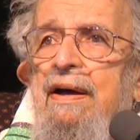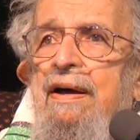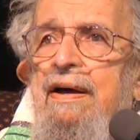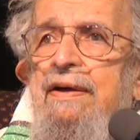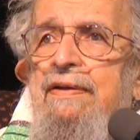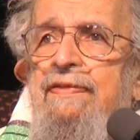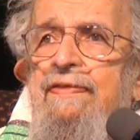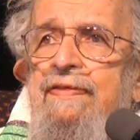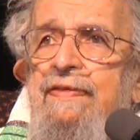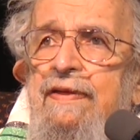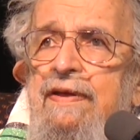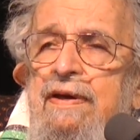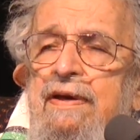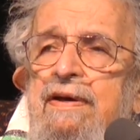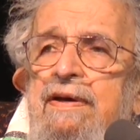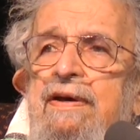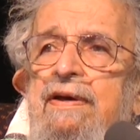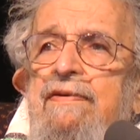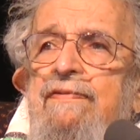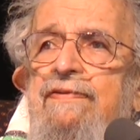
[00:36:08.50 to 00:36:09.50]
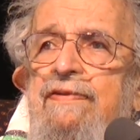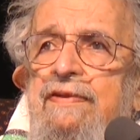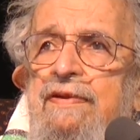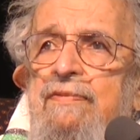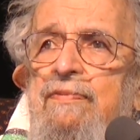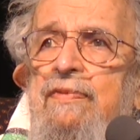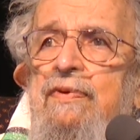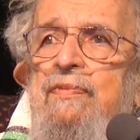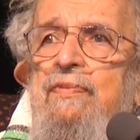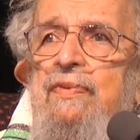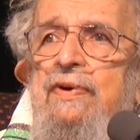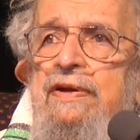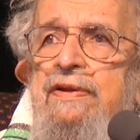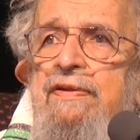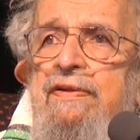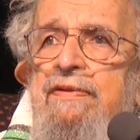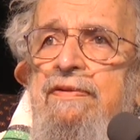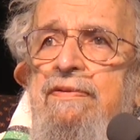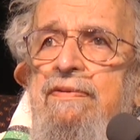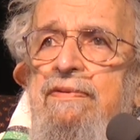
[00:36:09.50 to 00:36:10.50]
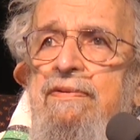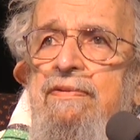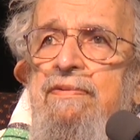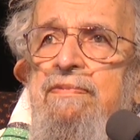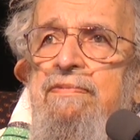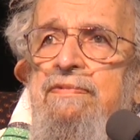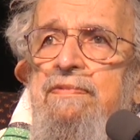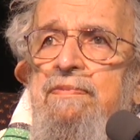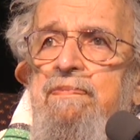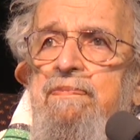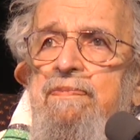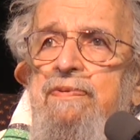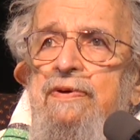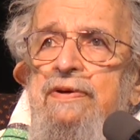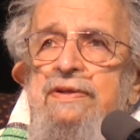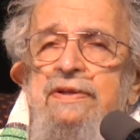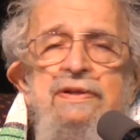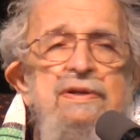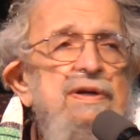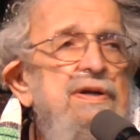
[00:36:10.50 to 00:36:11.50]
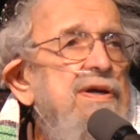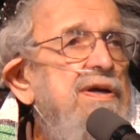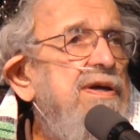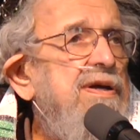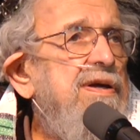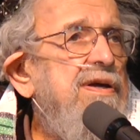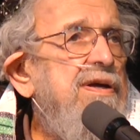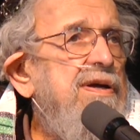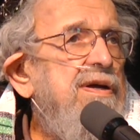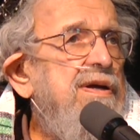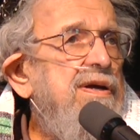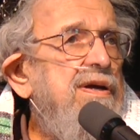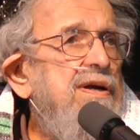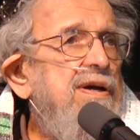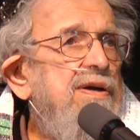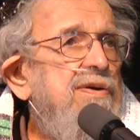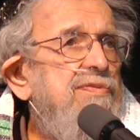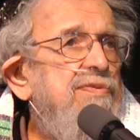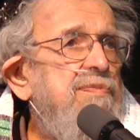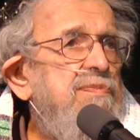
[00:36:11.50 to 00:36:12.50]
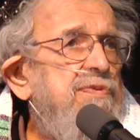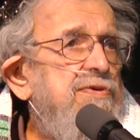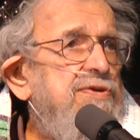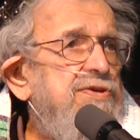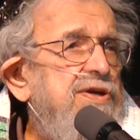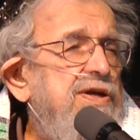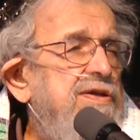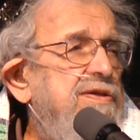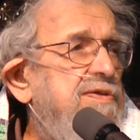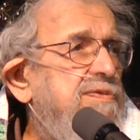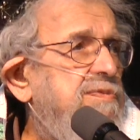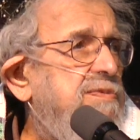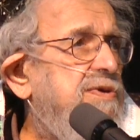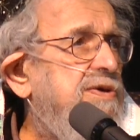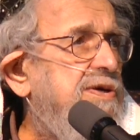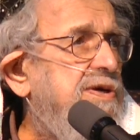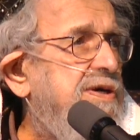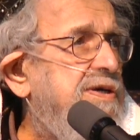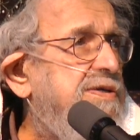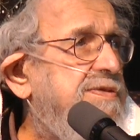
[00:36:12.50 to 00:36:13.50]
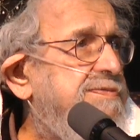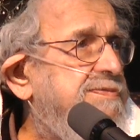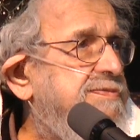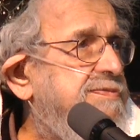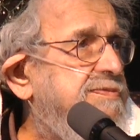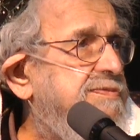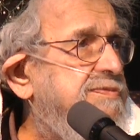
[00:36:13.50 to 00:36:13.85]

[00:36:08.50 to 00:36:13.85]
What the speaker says: I think if someone wants to put Rinpoche's work